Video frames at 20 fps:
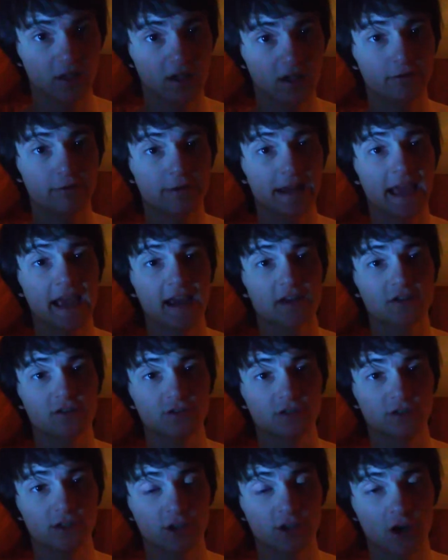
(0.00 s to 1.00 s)
He would
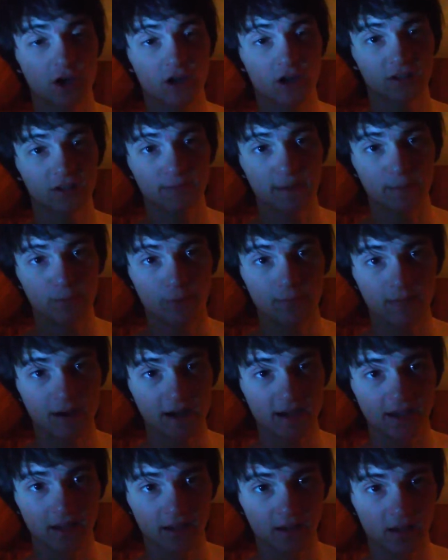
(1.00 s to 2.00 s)
actually cost people
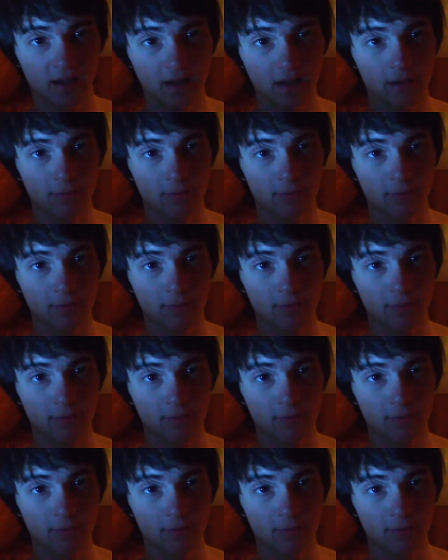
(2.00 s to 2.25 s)
money.